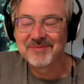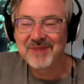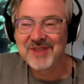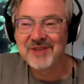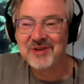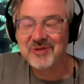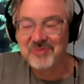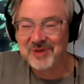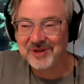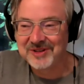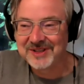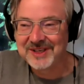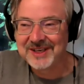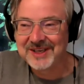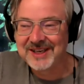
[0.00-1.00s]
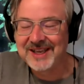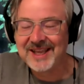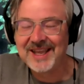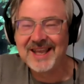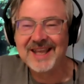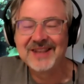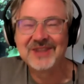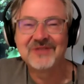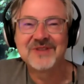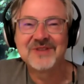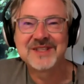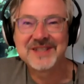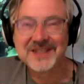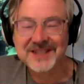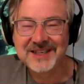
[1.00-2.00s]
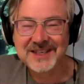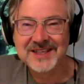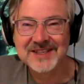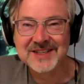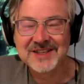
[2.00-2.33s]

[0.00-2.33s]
the new building and the facilities